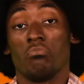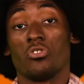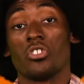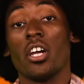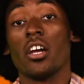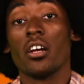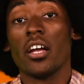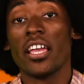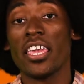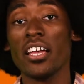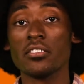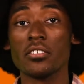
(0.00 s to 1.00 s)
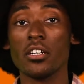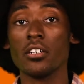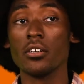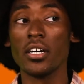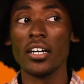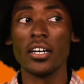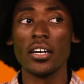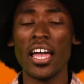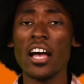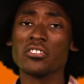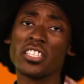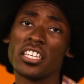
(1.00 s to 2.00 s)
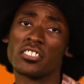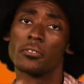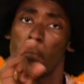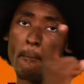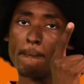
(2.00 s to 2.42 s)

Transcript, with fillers: Sure, I guess so. Uh, how's this?